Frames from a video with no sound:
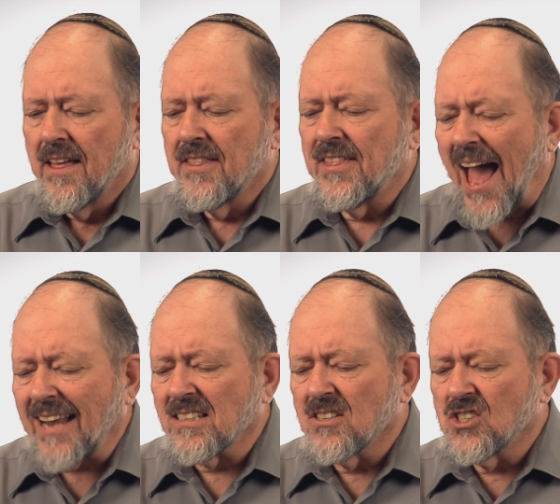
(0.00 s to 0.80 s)

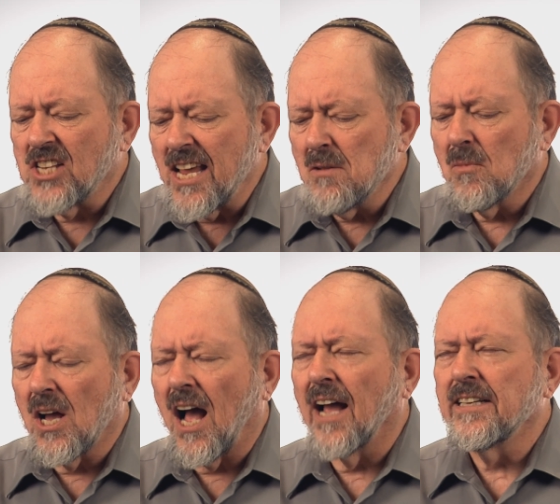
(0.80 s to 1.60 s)
That same
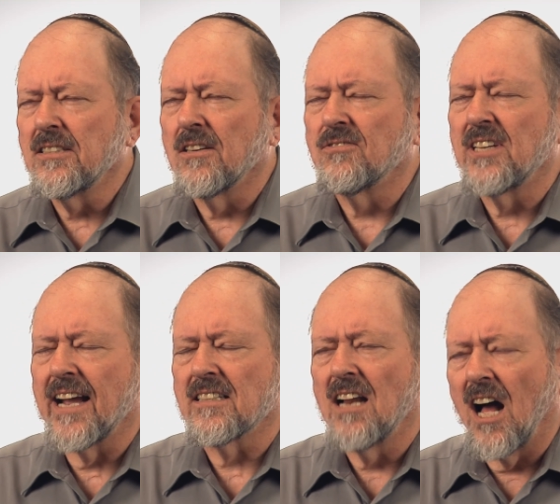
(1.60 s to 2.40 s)
kind of
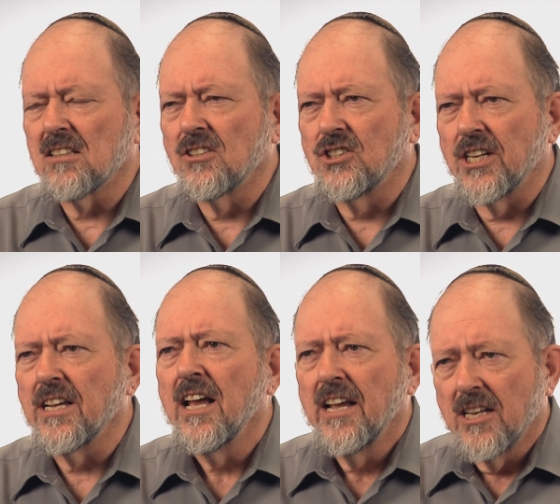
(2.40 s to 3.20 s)

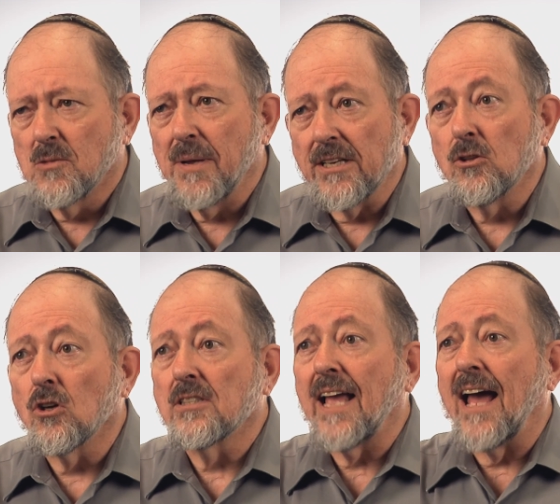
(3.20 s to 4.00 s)
technology is being
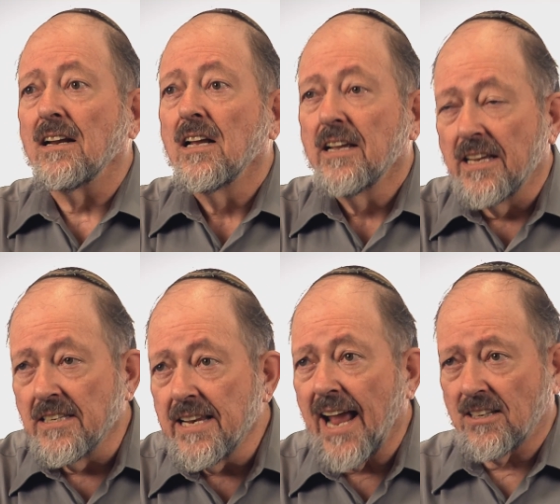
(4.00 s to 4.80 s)
looked at
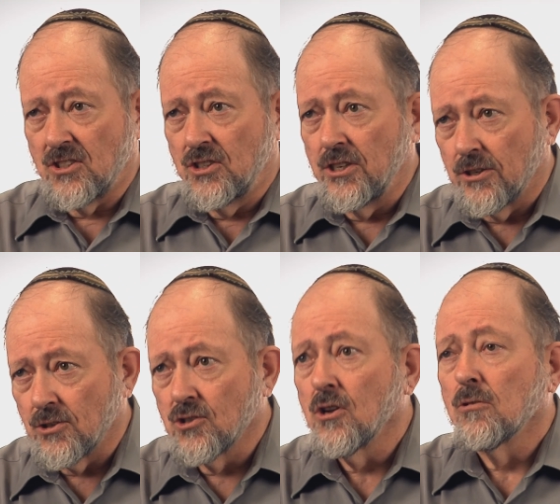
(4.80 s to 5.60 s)
in next
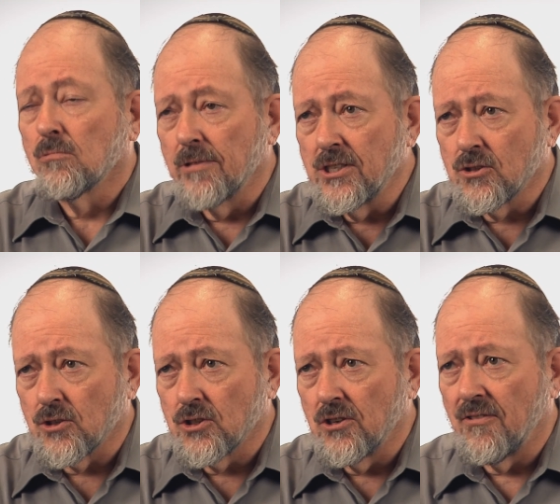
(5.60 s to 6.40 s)
year's
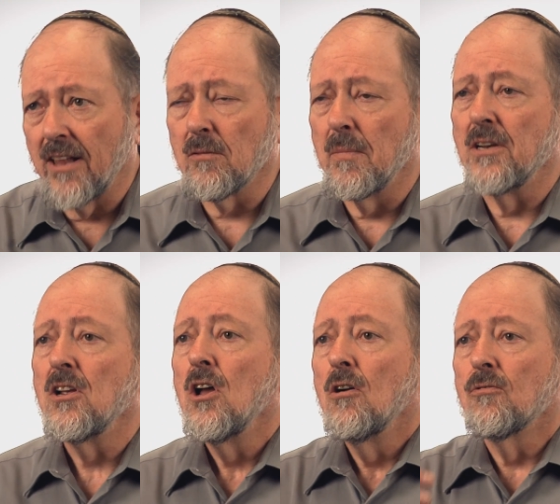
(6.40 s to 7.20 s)
research and development
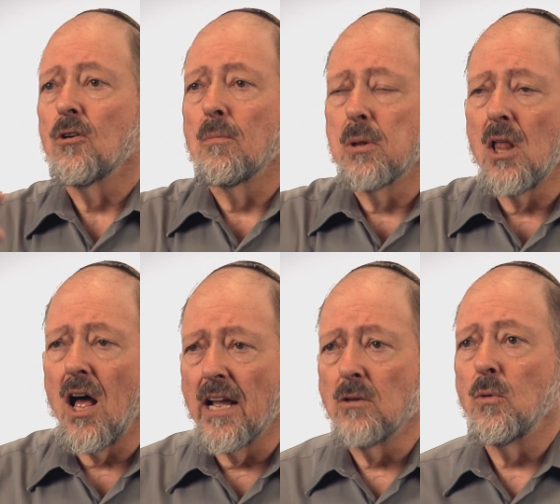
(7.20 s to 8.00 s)
for
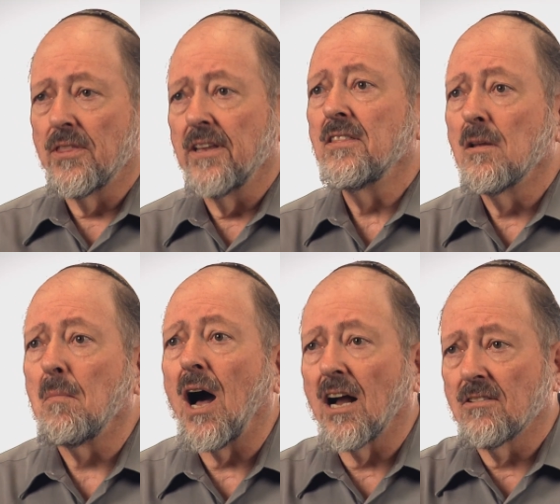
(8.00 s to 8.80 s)
applying within the
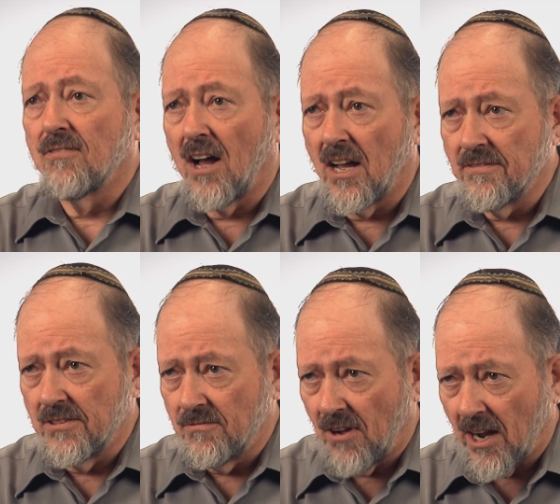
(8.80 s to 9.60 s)
Mach 5
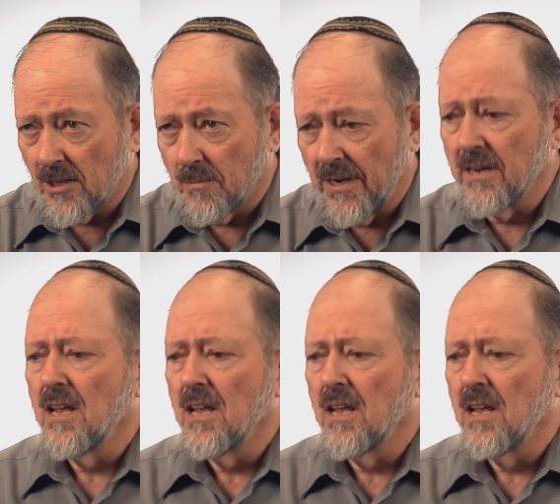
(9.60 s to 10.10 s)
environment